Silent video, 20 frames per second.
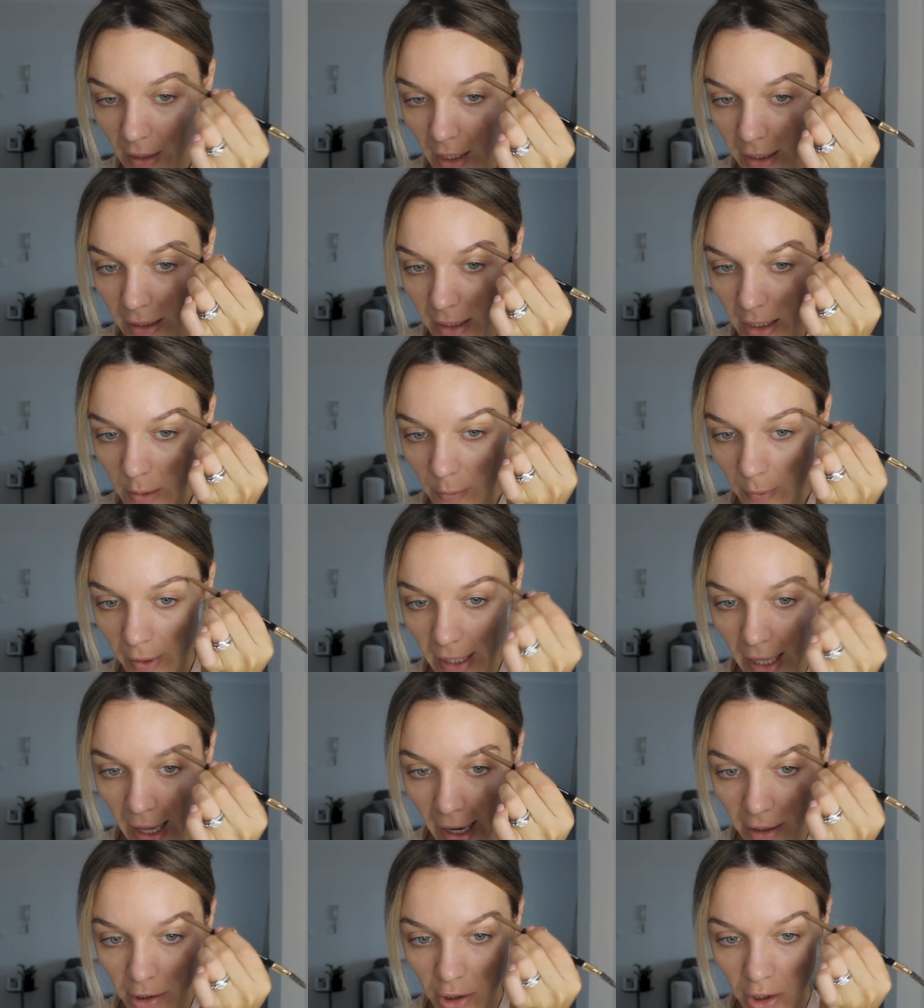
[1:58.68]
And this one
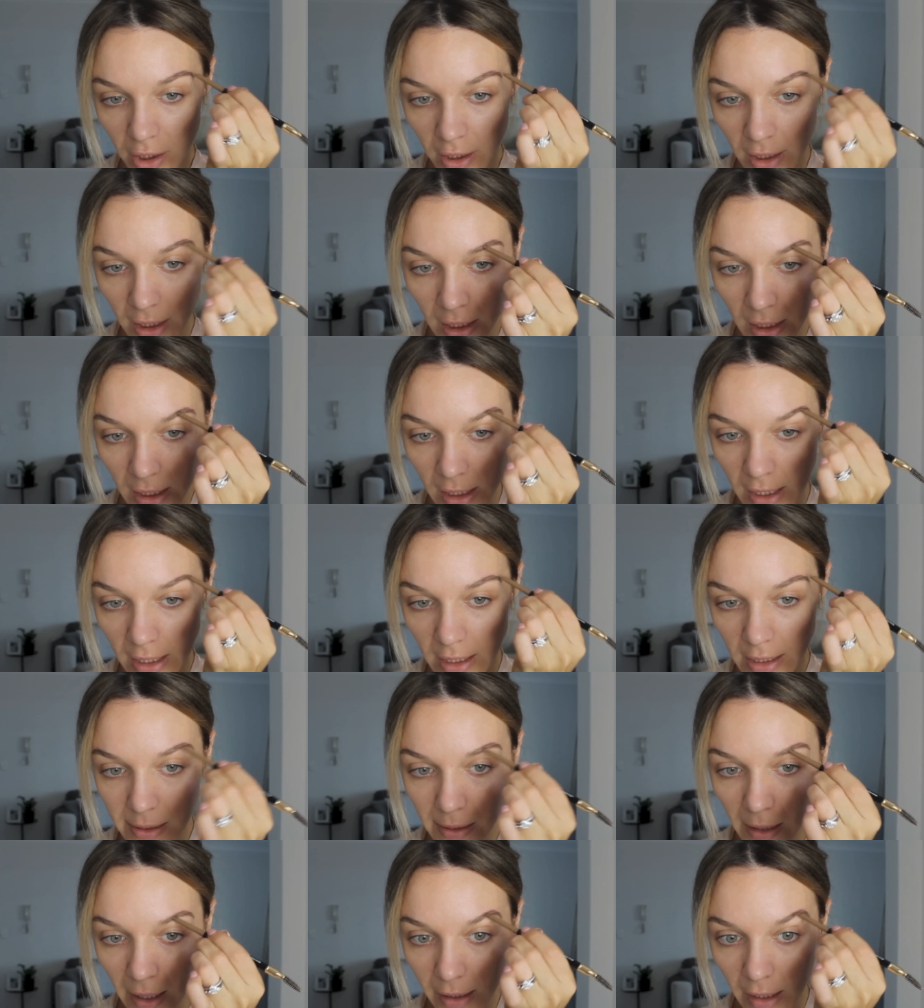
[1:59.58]
actually
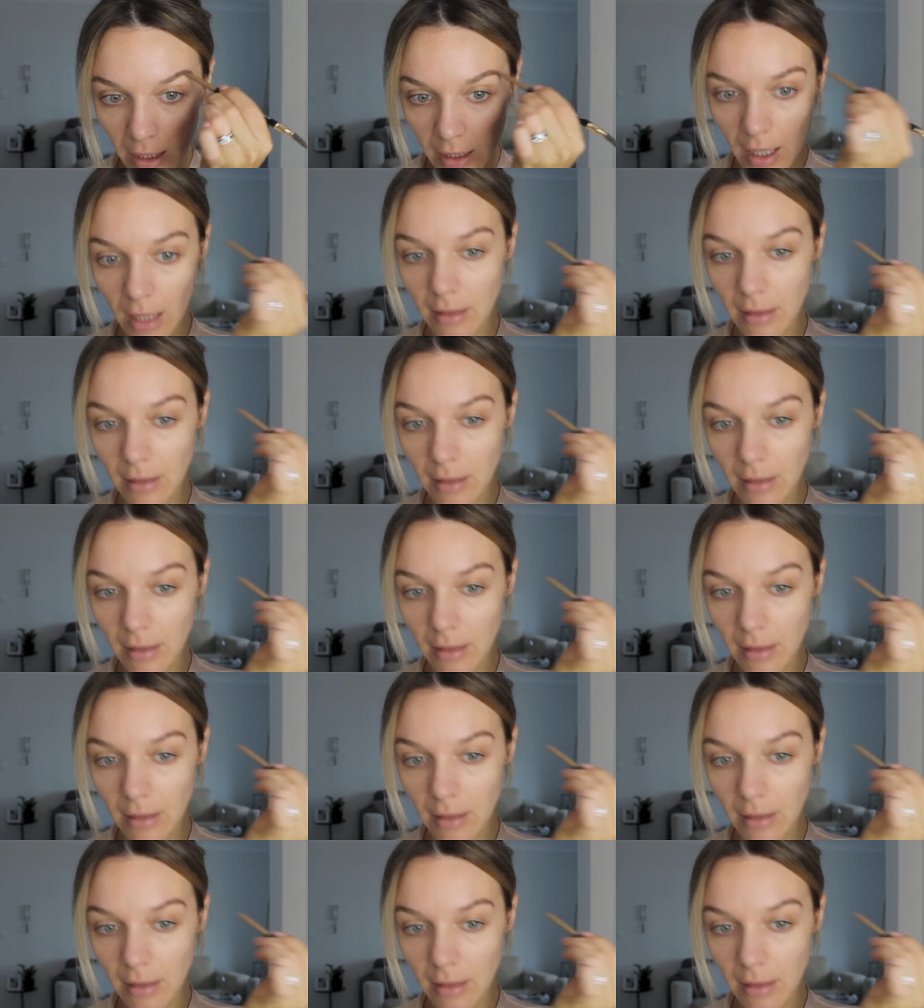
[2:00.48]
is like a